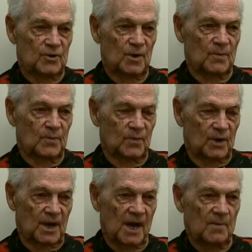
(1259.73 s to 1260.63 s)
ship
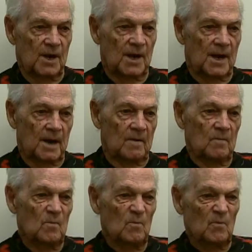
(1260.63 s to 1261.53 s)
that came in there,
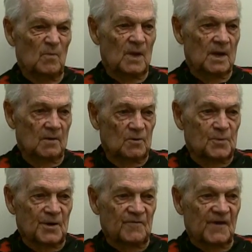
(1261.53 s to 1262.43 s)
and it was
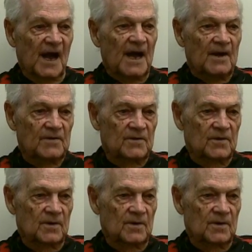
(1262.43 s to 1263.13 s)
pretty fast,